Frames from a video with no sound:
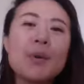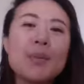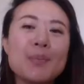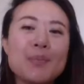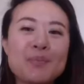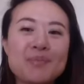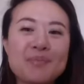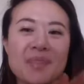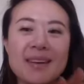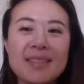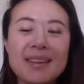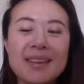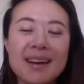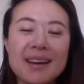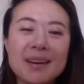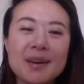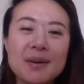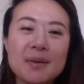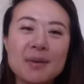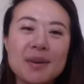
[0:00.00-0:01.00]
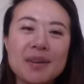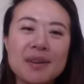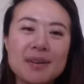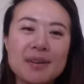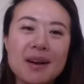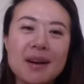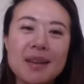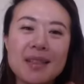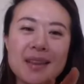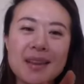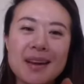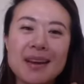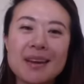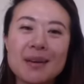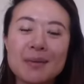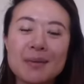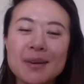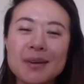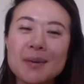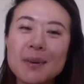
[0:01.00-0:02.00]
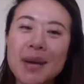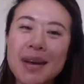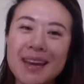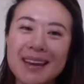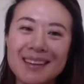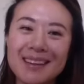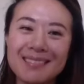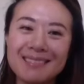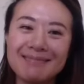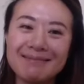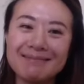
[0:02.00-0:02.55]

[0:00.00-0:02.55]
Oh, I think I know what you ate.